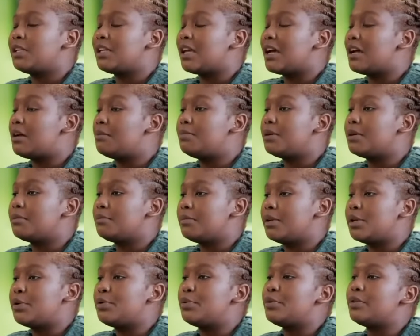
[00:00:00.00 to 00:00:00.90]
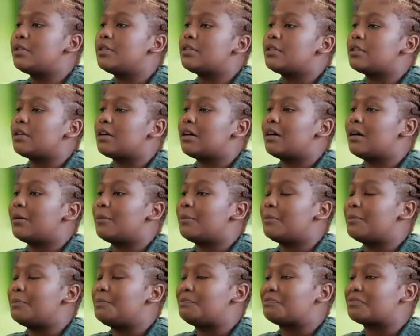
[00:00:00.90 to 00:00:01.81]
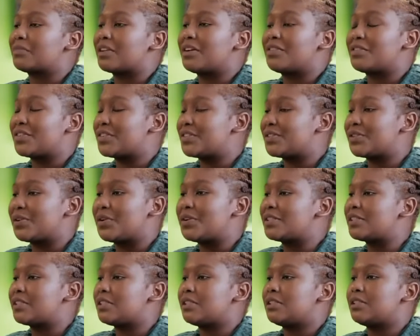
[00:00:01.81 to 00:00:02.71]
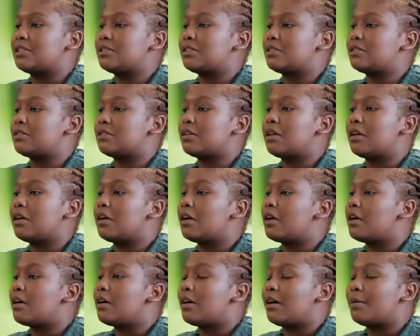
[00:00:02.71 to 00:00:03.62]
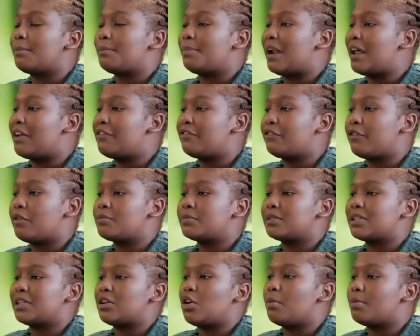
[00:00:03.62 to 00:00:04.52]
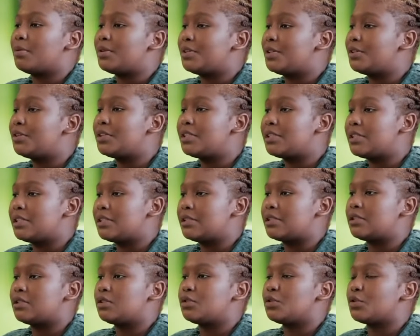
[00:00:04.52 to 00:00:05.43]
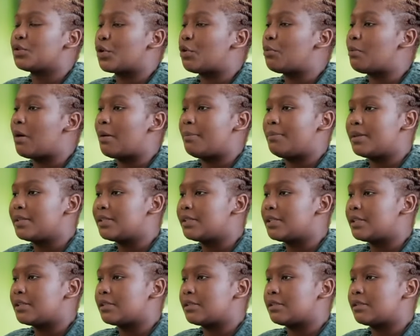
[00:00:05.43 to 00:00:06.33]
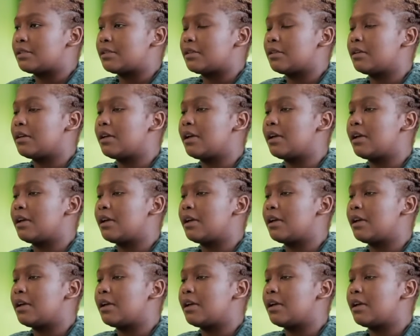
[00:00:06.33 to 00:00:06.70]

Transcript: been helping me with um, resources, platforms and opportunities to grow my business.